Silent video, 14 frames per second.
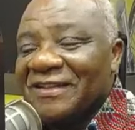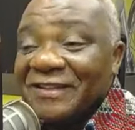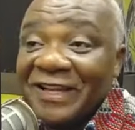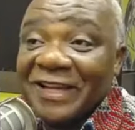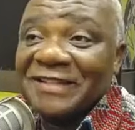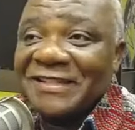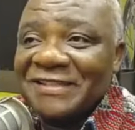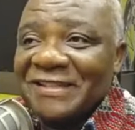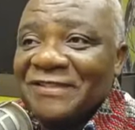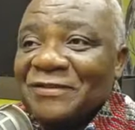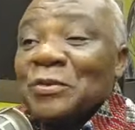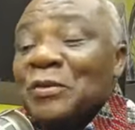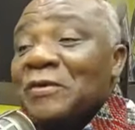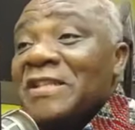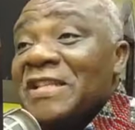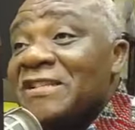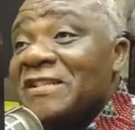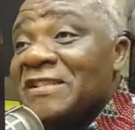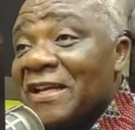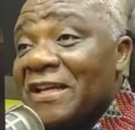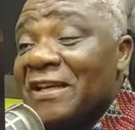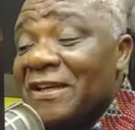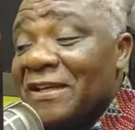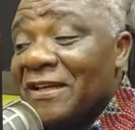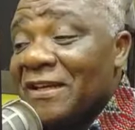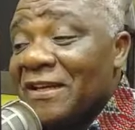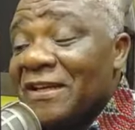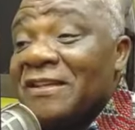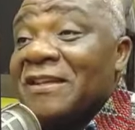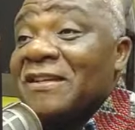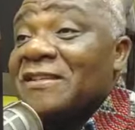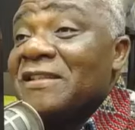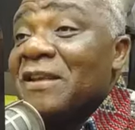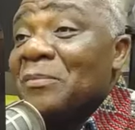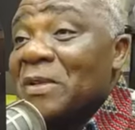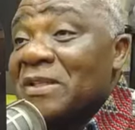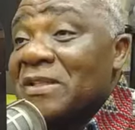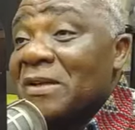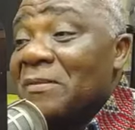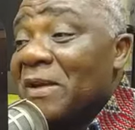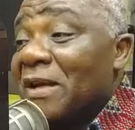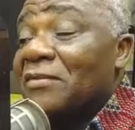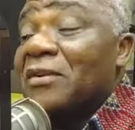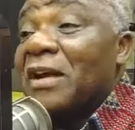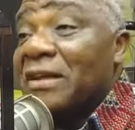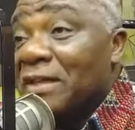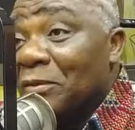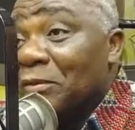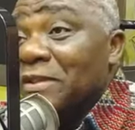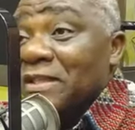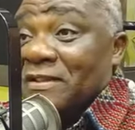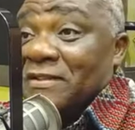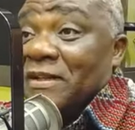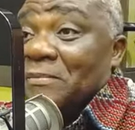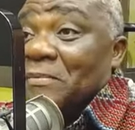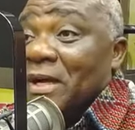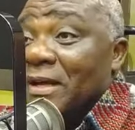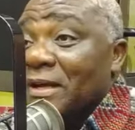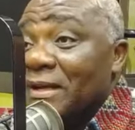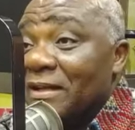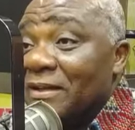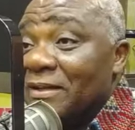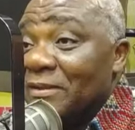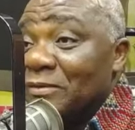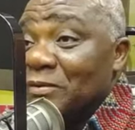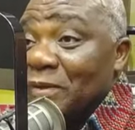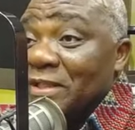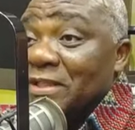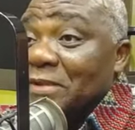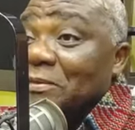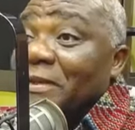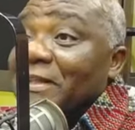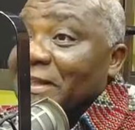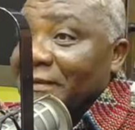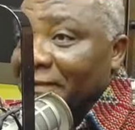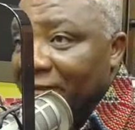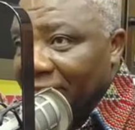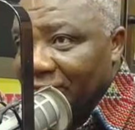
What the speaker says: That is it. So this year, you see, Bessie be a Crown, you will December 2023.